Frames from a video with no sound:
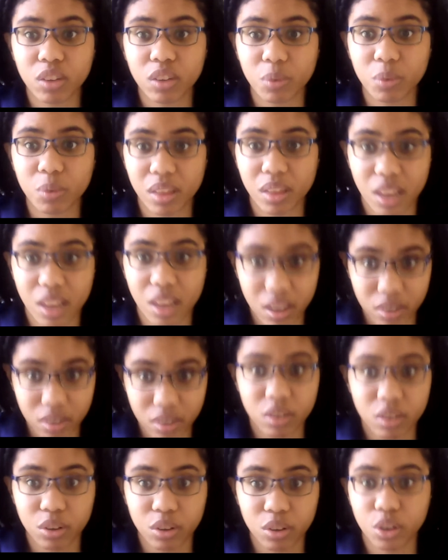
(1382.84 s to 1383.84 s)
We think
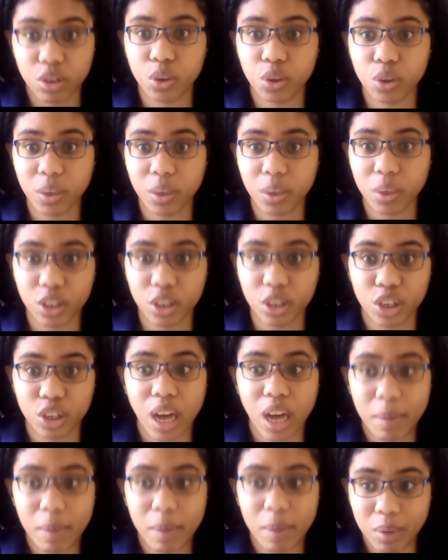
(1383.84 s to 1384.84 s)
you're doing a good
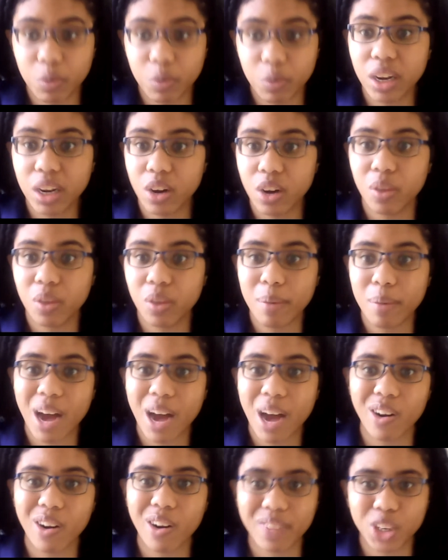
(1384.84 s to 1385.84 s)
job, and we know the
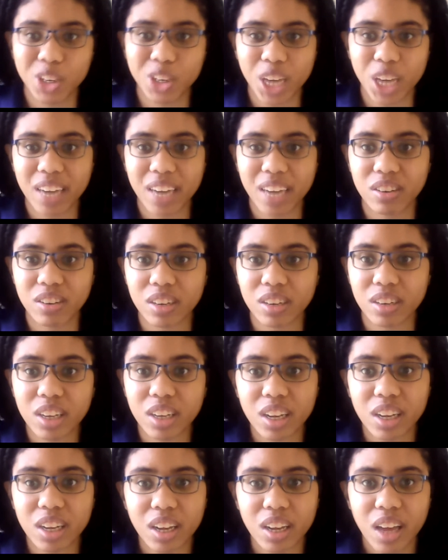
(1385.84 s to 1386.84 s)
power of education.
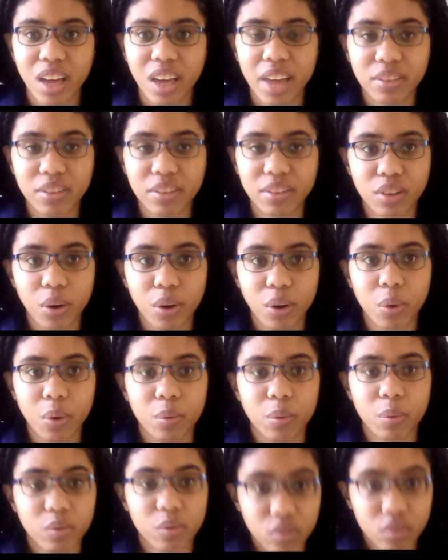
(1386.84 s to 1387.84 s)
And
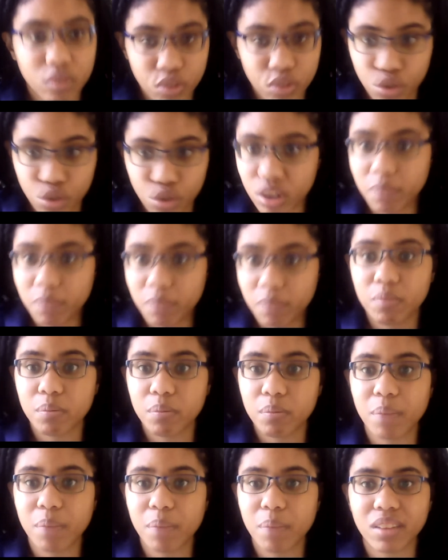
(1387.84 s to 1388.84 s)
so she
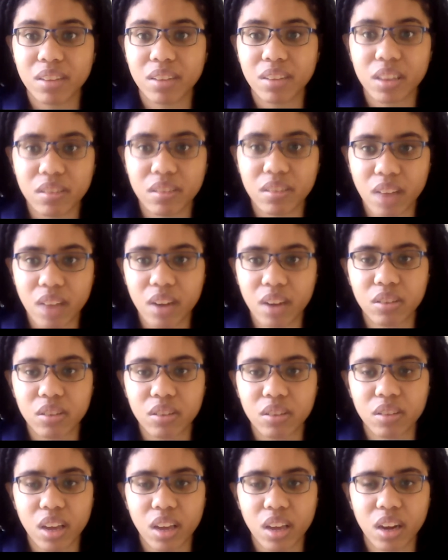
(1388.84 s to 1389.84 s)
basically
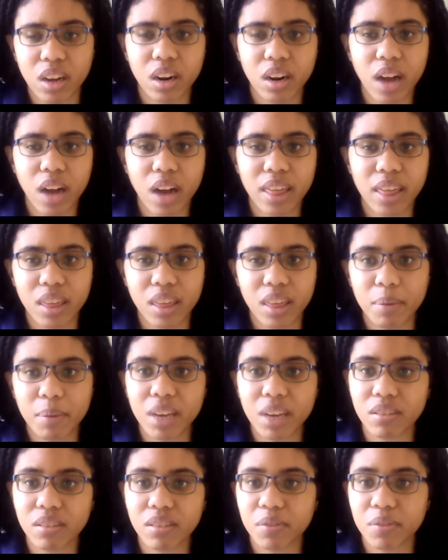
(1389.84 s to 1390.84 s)
settles here, I think,
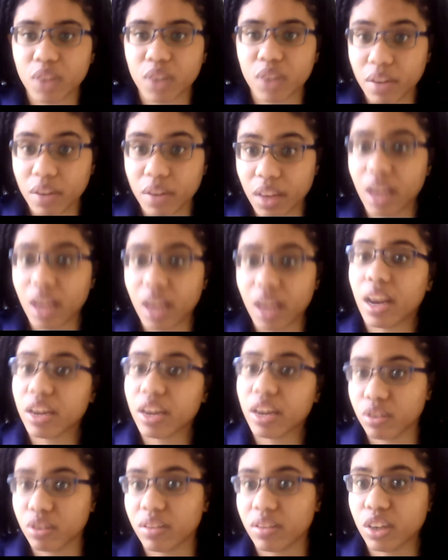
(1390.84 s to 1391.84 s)
because of the
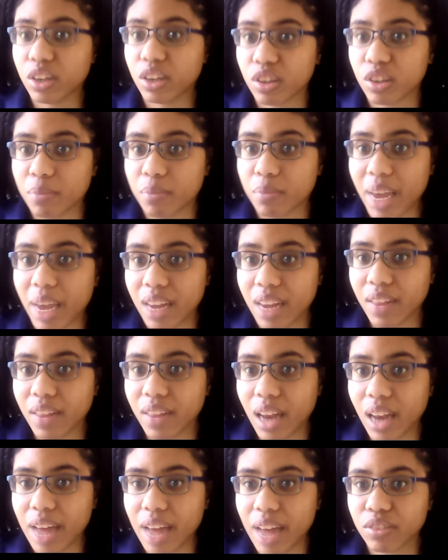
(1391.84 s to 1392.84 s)
connections that she's made in the
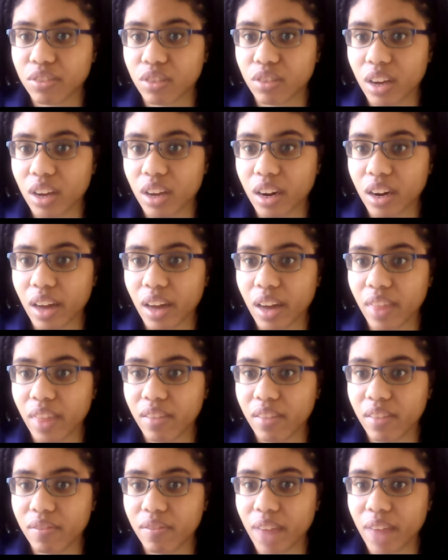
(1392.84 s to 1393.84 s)
last year, and
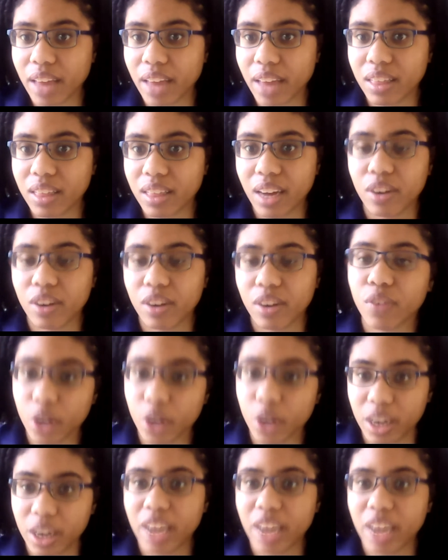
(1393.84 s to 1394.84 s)
the fact that her
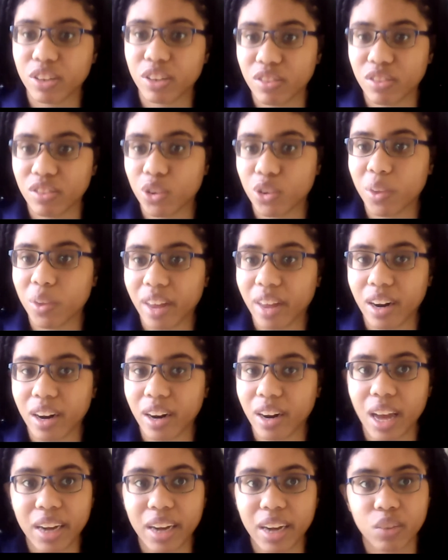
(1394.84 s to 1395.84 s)
connections to North
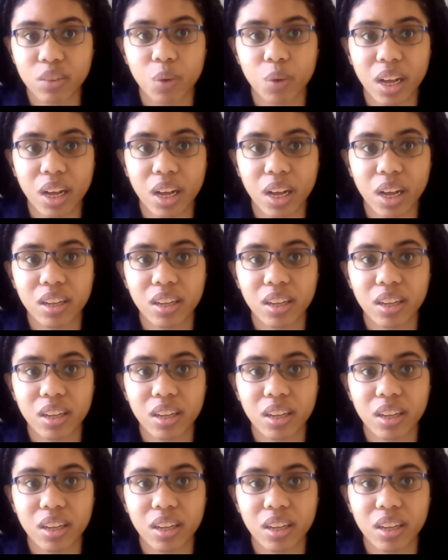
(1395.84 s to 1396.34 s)
Carolina as well.